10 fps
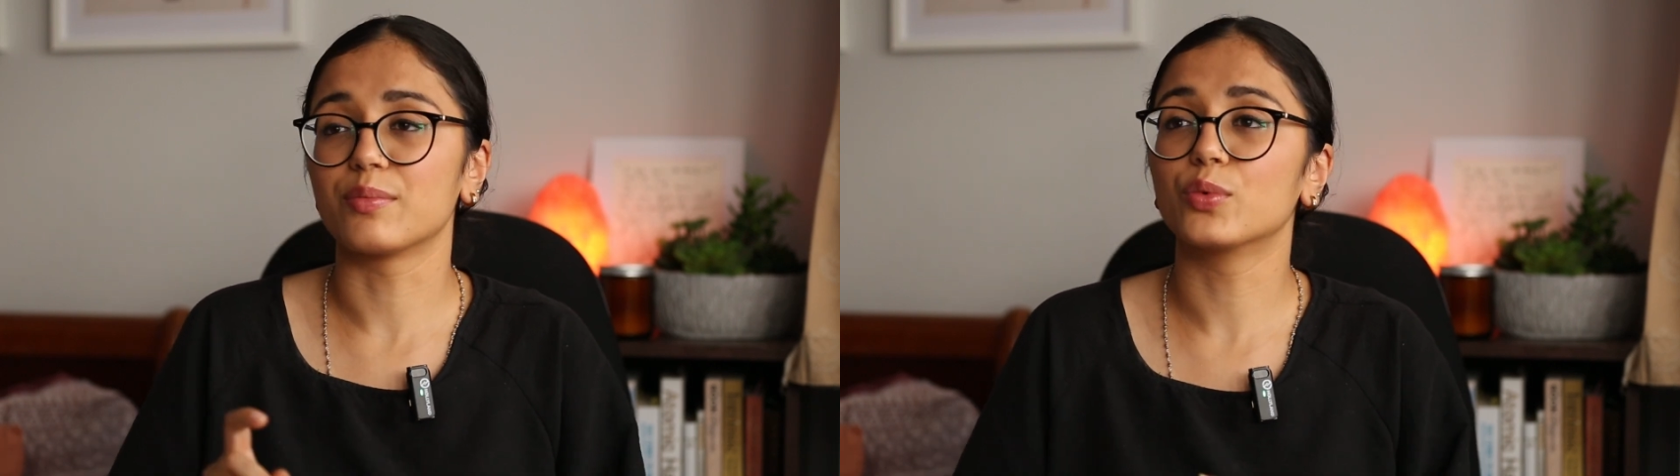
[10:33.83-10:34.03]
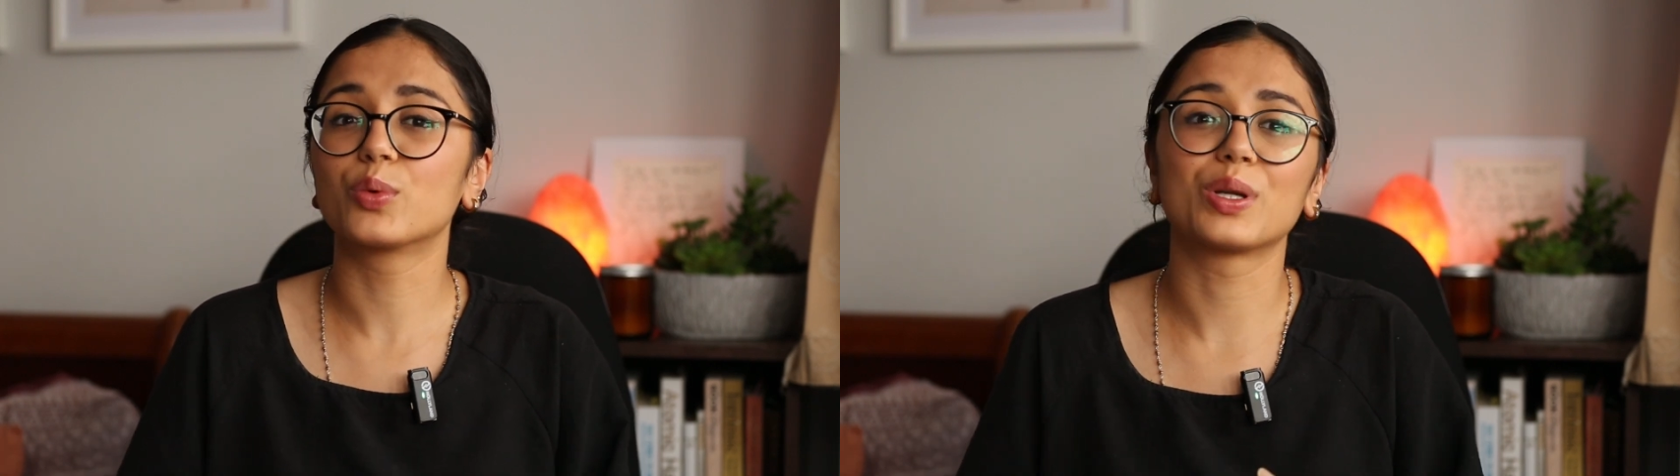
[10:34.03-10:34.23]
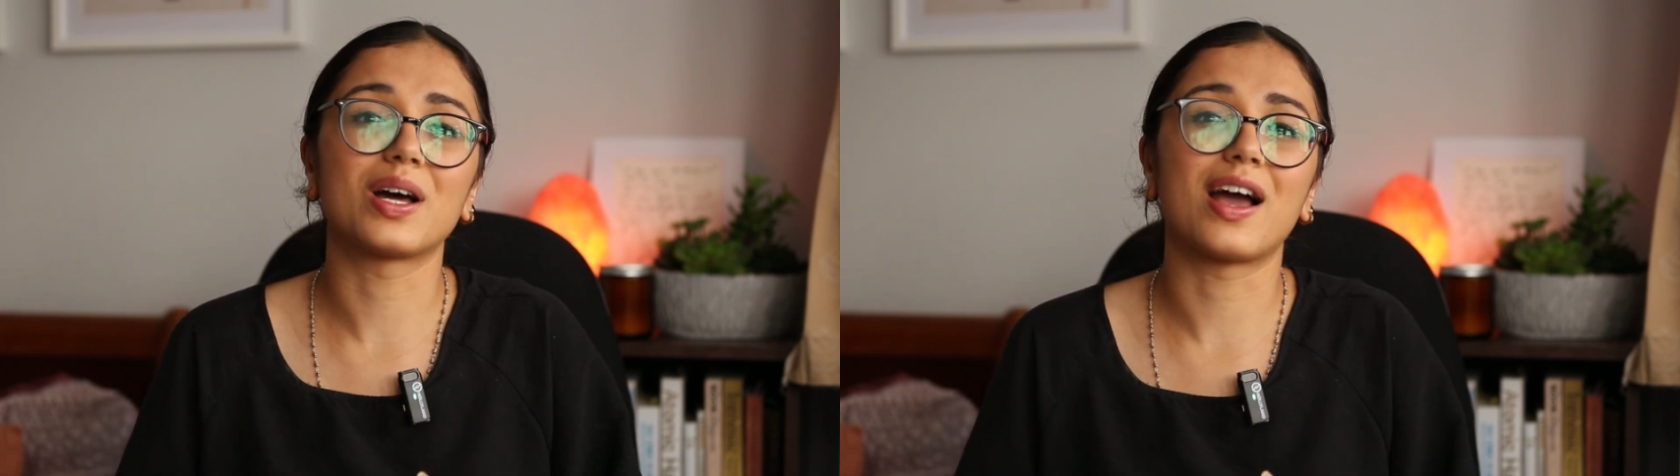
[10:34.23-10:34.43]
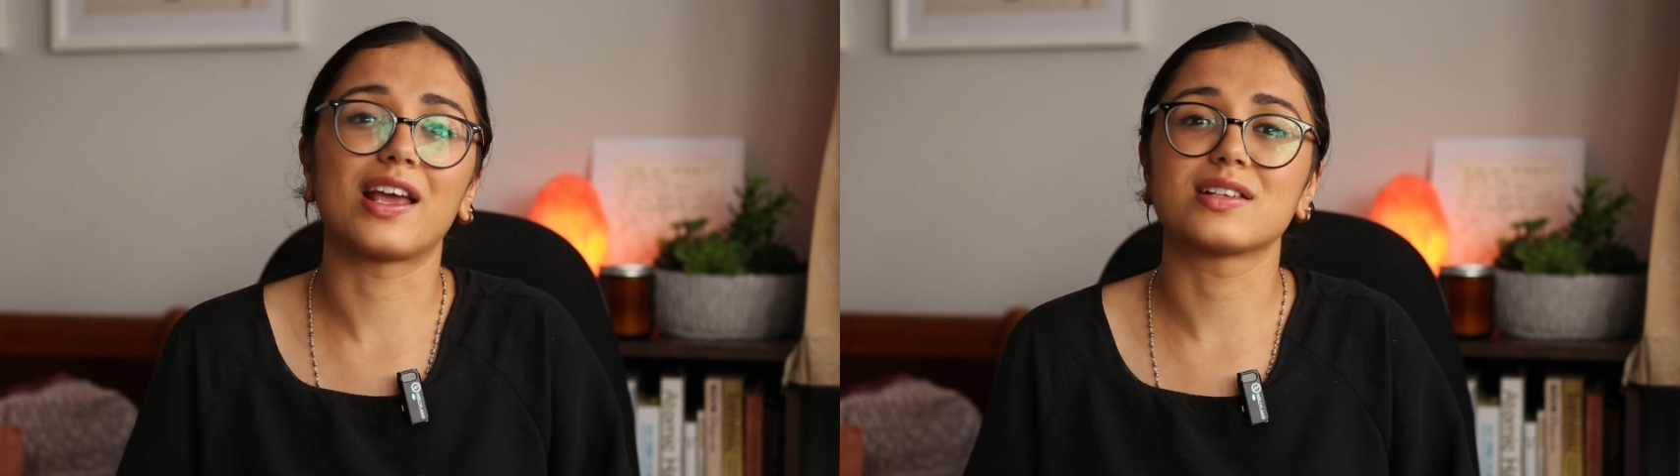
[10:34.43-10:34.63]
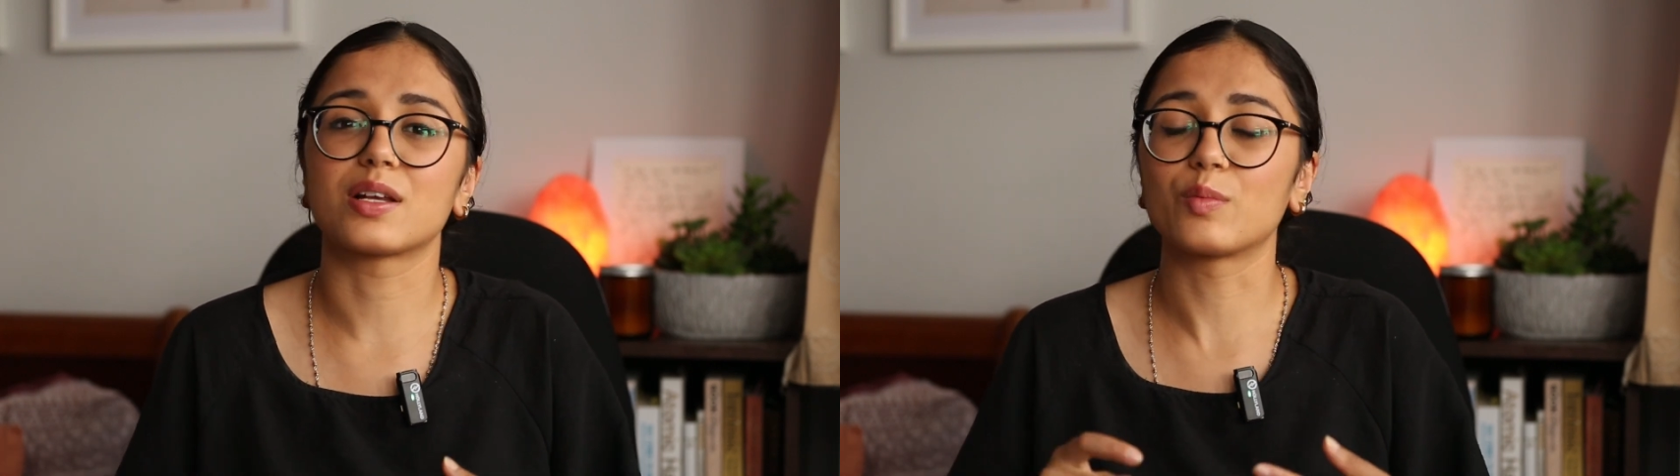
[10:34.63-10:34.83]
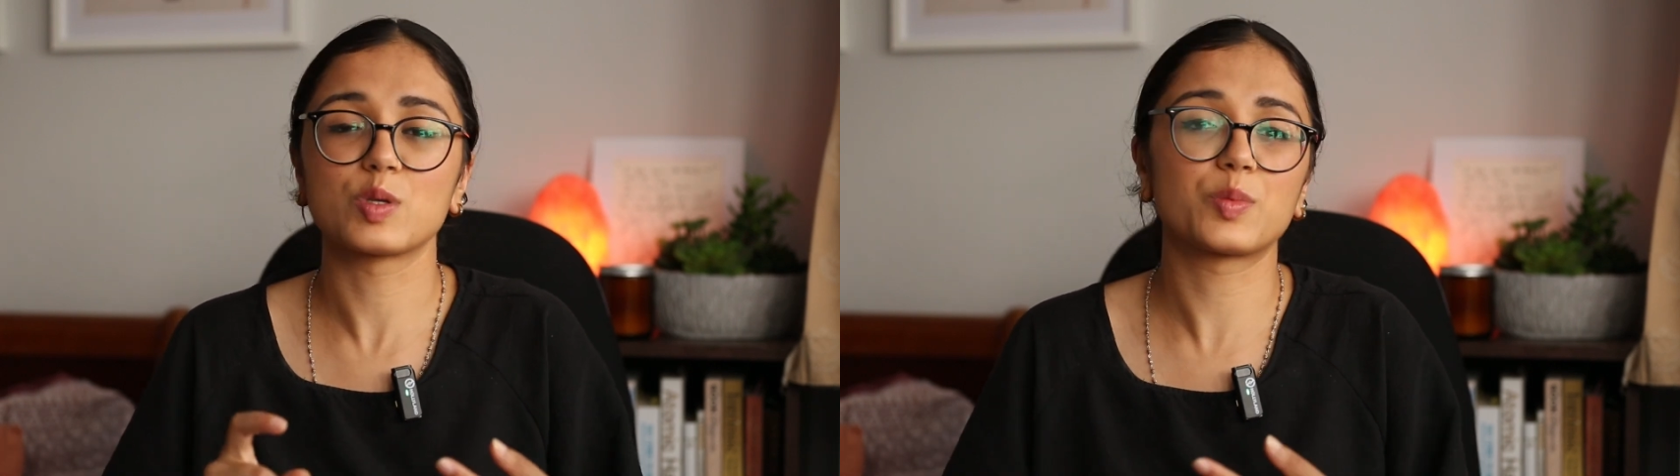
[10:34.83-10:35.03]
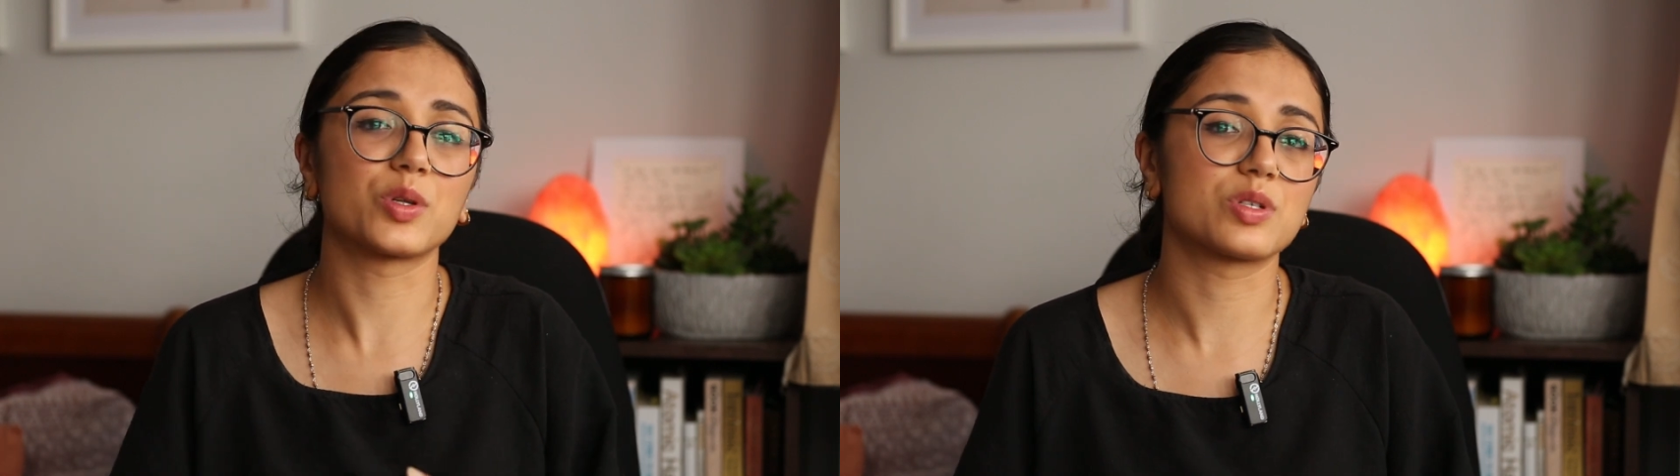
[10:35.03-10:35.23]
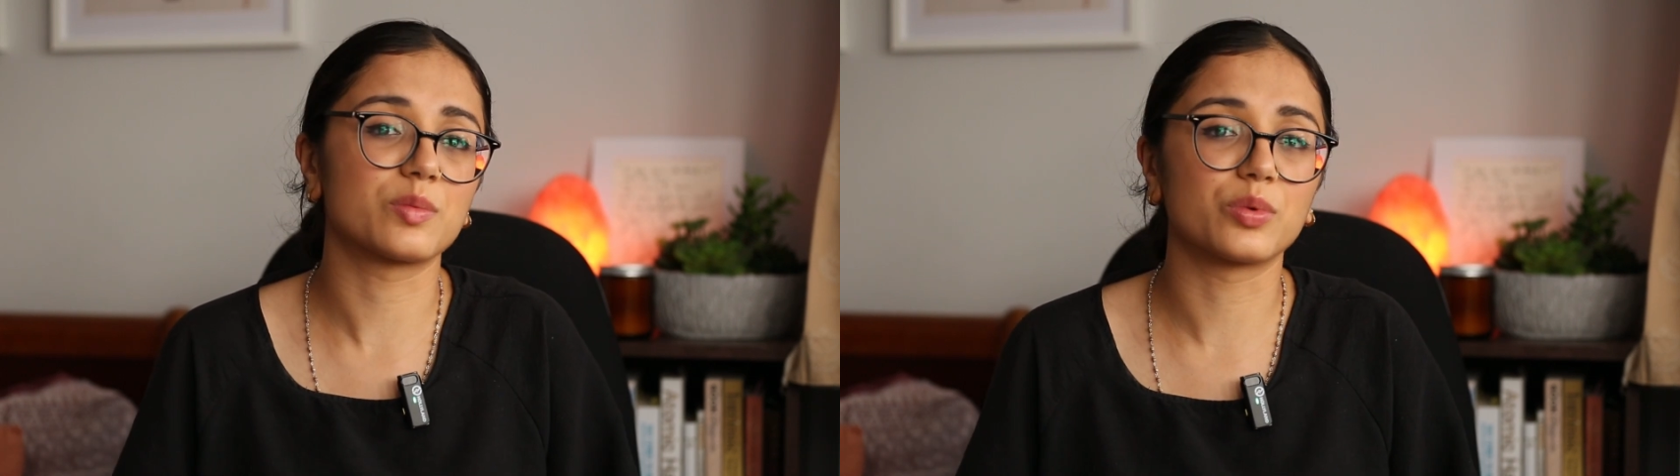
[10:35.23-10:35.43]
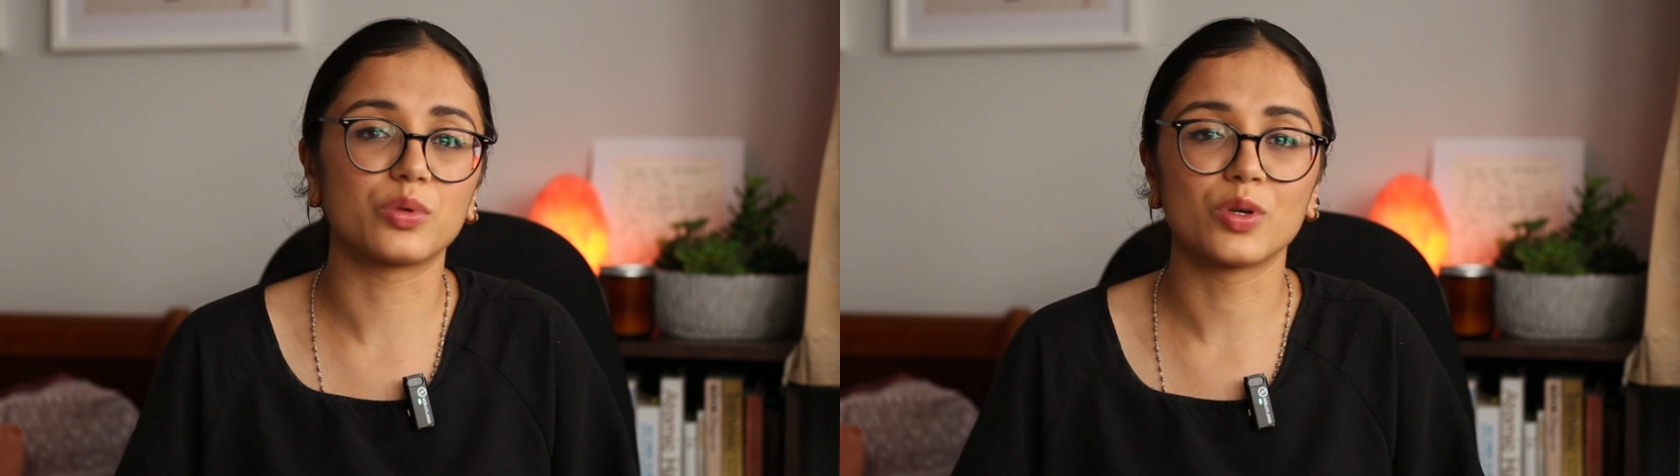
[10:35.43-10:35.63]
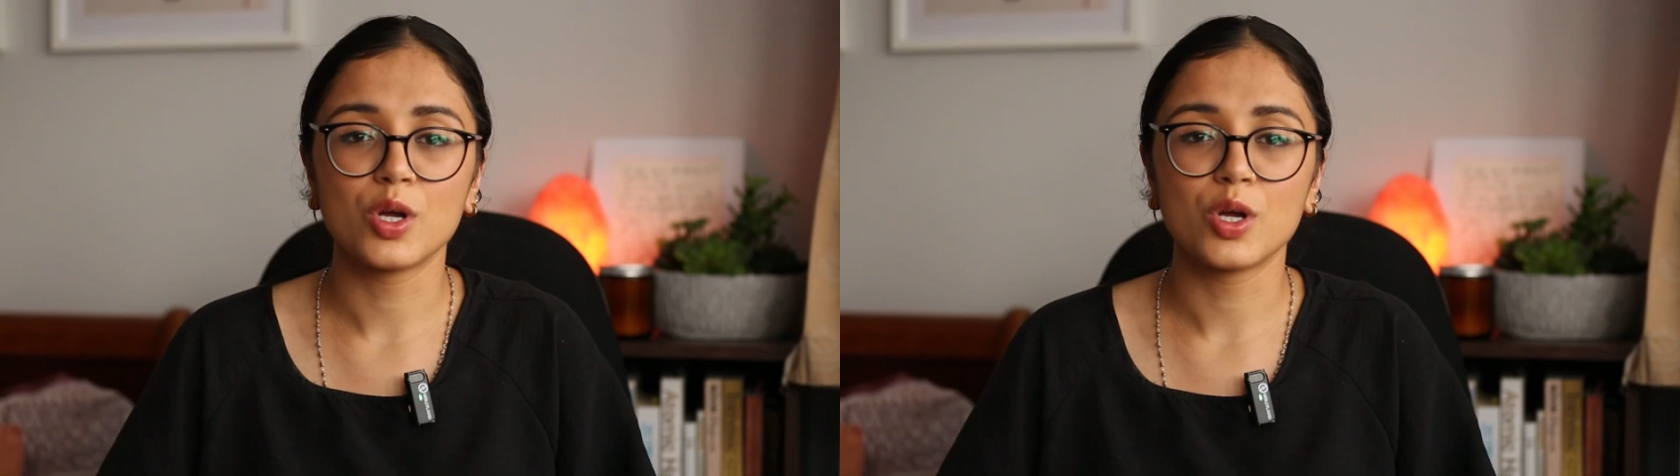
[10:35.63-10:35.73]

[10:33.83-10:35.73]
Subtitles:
I'm organised, I'm responsible.